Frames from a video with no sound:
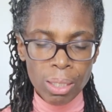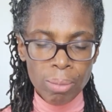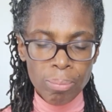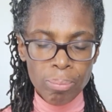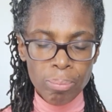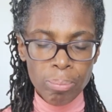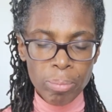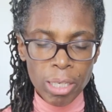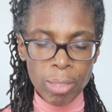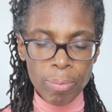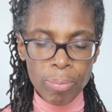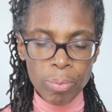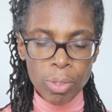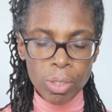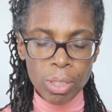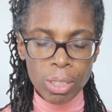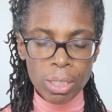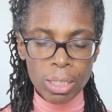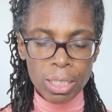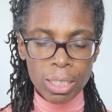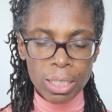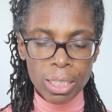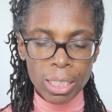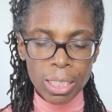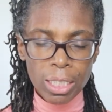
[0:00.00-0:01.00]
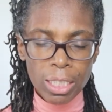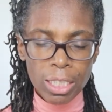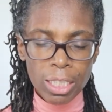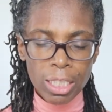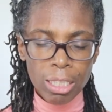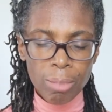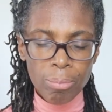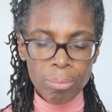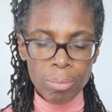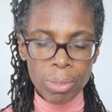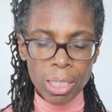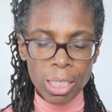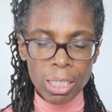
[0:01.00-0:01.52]
Maybe you can sense
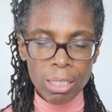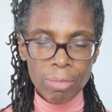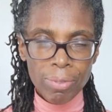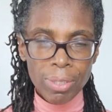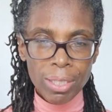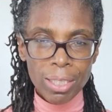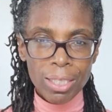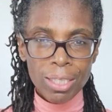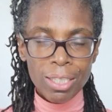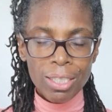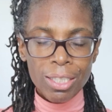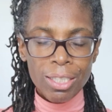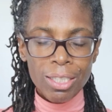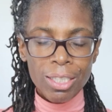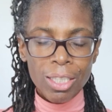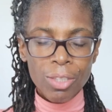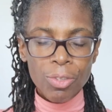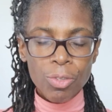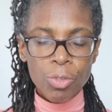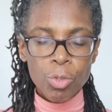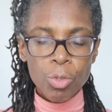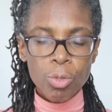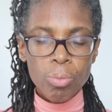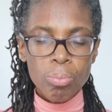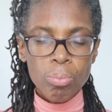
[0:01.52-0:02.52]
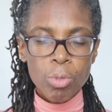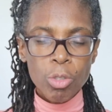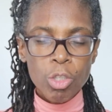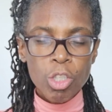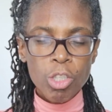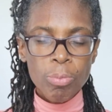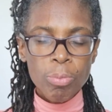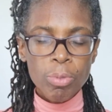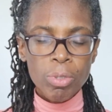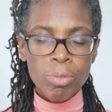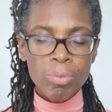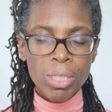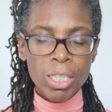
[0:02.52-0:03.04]
some kind of very subtle
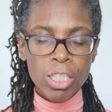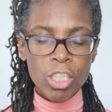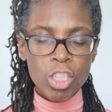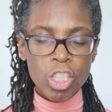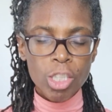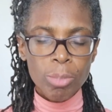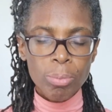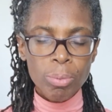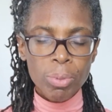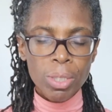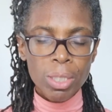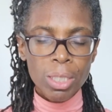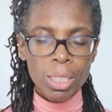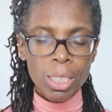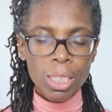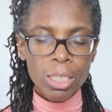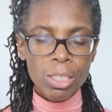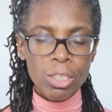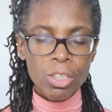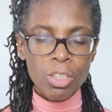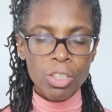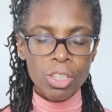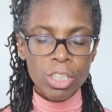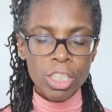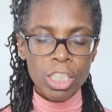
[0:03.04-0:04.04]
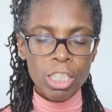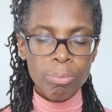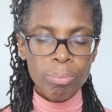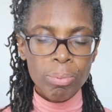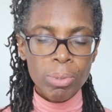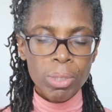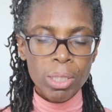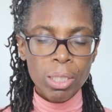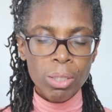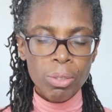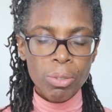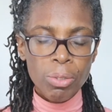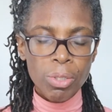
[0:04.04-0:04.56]
movement around the top of the lungs, just
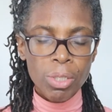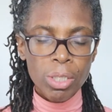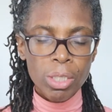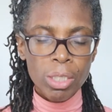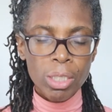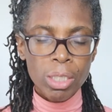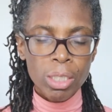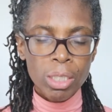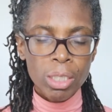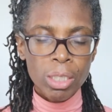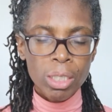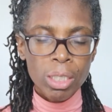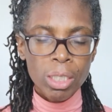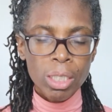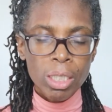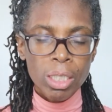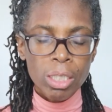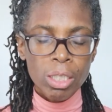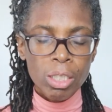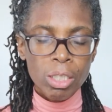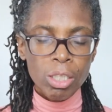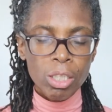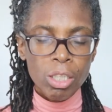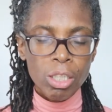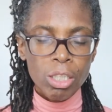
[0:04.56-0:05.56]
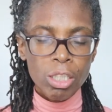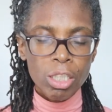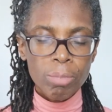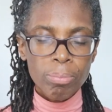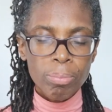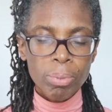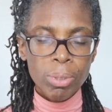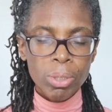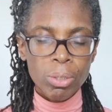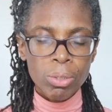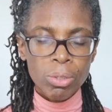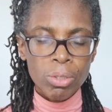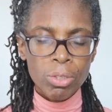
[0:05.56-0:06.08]
below the
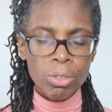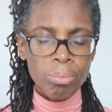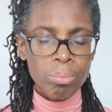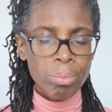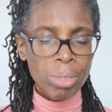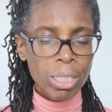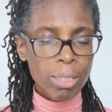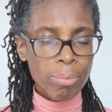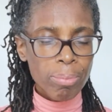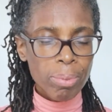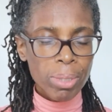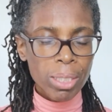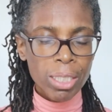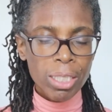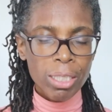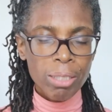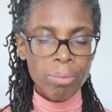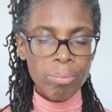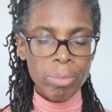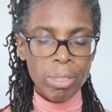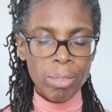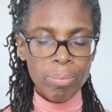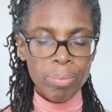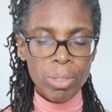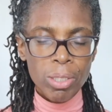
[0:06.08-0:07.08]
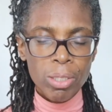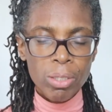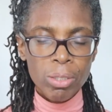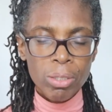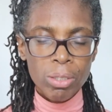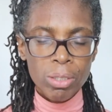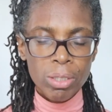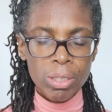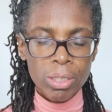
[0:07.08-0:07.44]
collarbones. Maybe, maybe not.